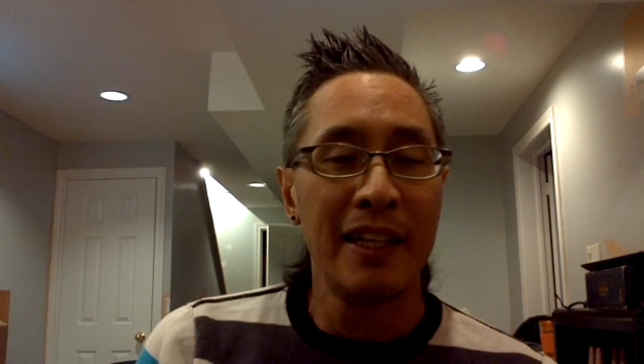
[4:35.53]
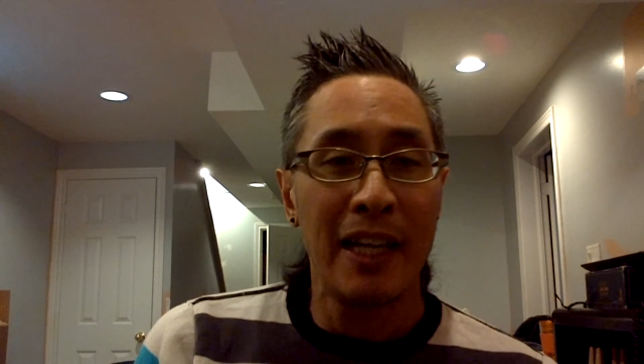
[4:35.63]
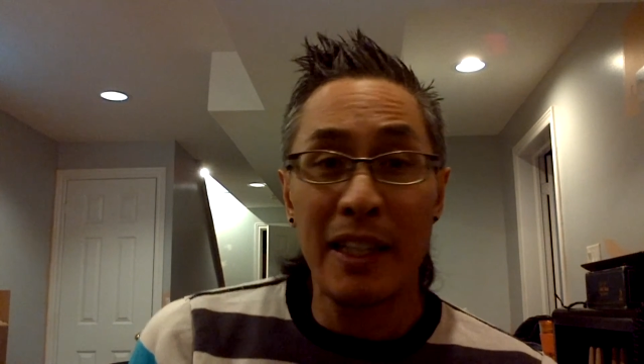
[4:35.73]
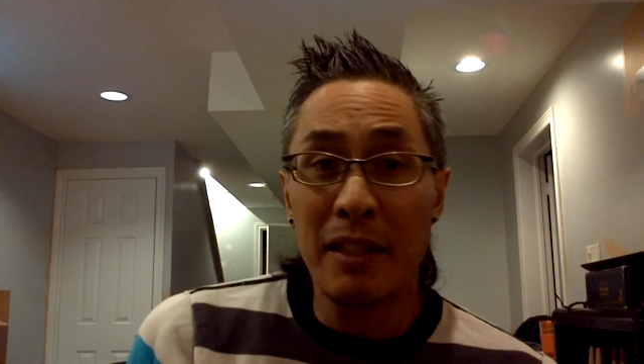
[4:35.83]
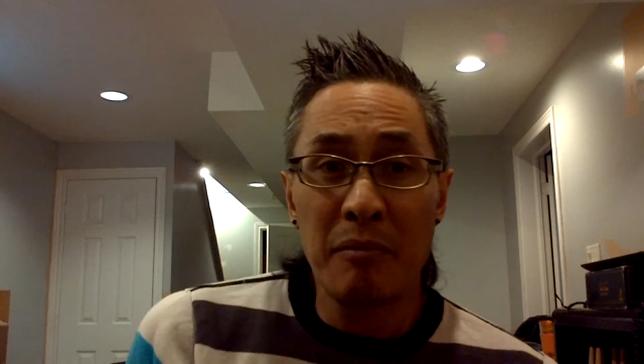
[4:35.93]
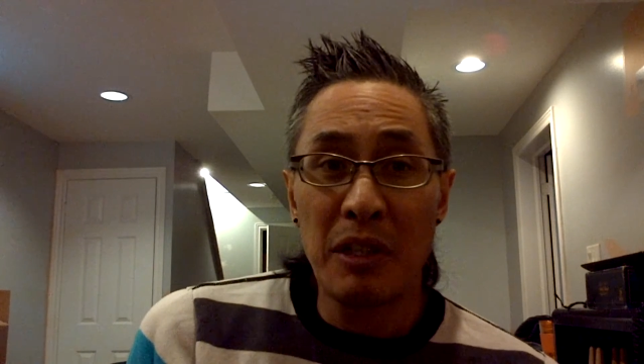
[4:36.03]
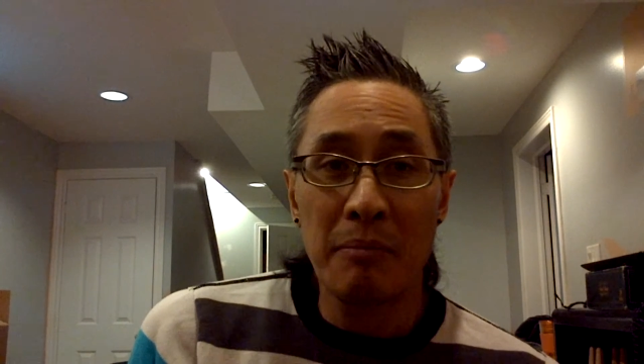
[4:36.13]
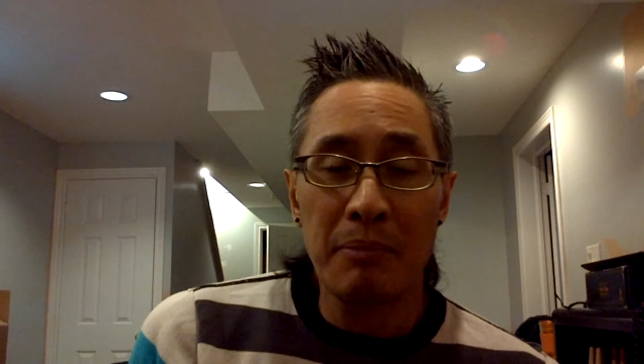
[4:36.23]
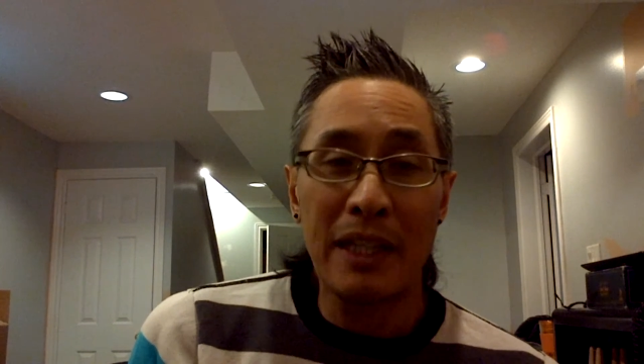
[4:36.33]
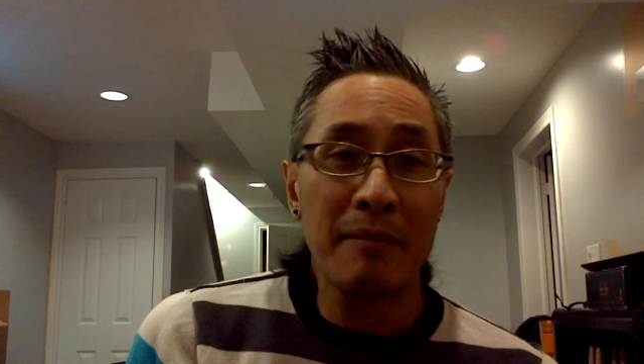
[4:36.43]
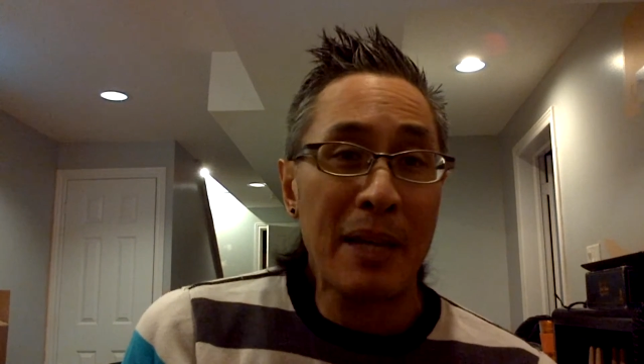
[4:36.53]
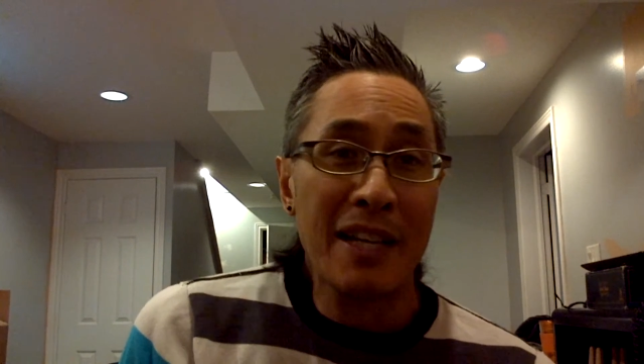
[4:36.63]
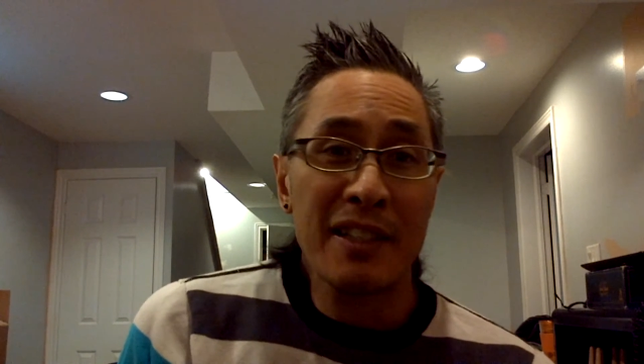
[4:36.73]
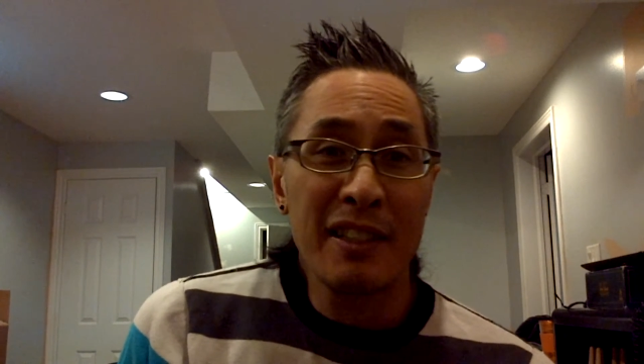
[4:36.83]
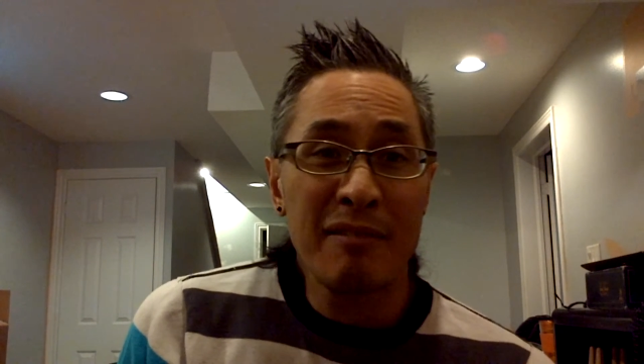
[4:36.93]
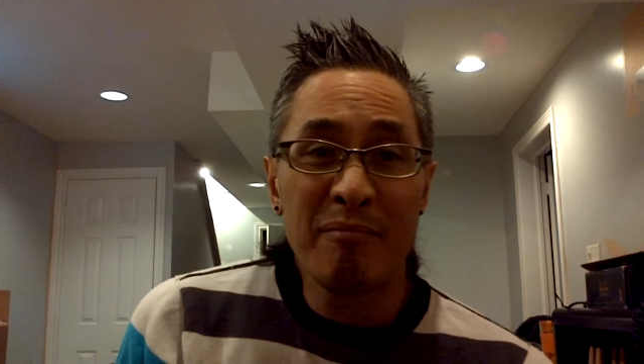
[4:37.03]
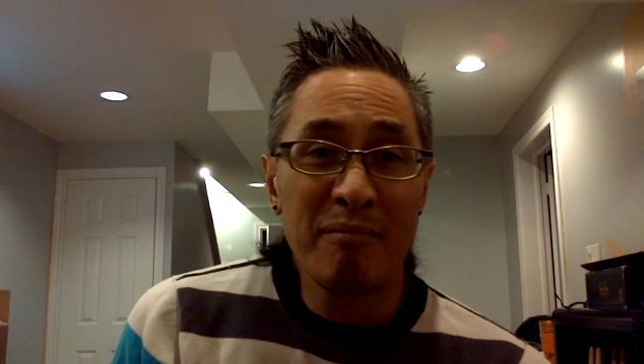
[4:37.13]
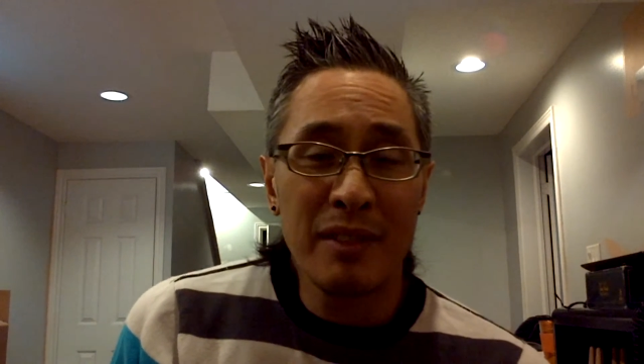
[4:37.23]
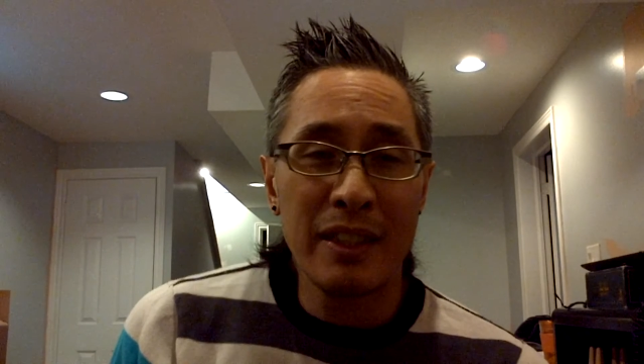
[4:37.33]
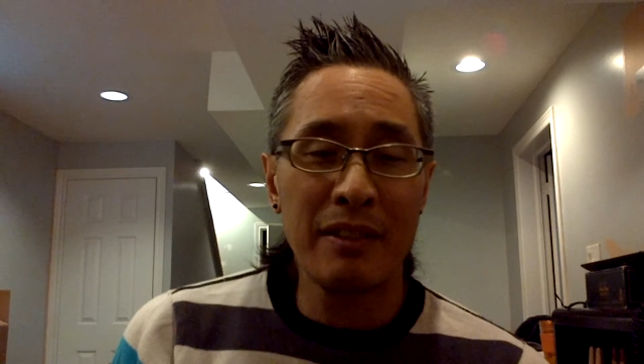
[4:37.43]
And then, plate of pasta,
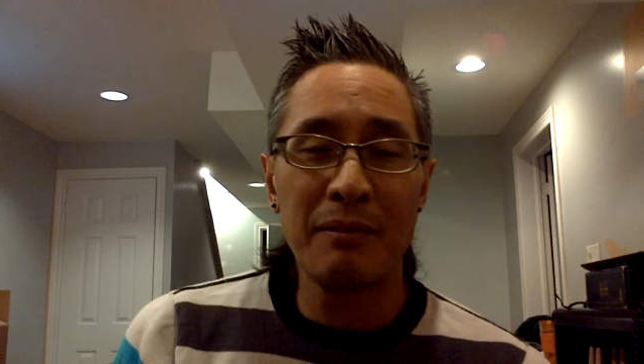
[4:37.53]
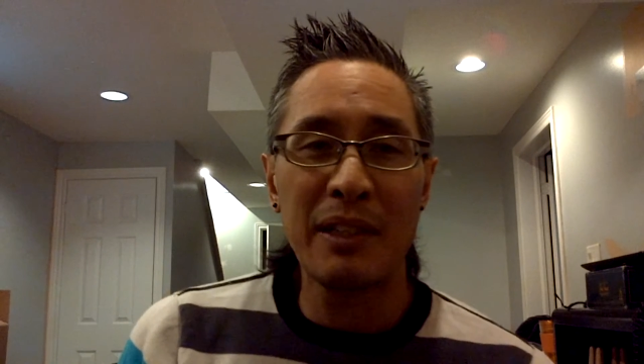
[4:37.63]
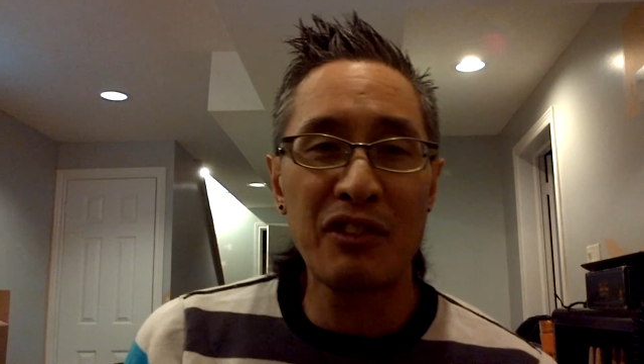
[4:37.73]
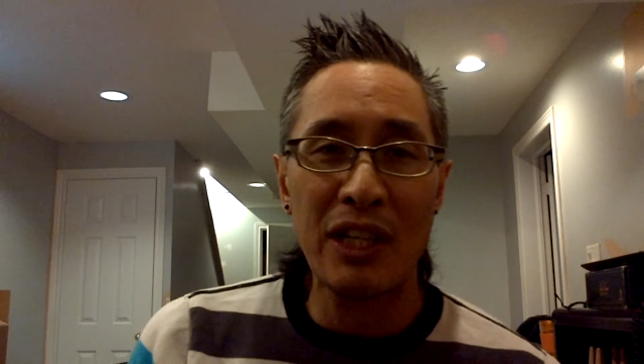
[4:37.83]
with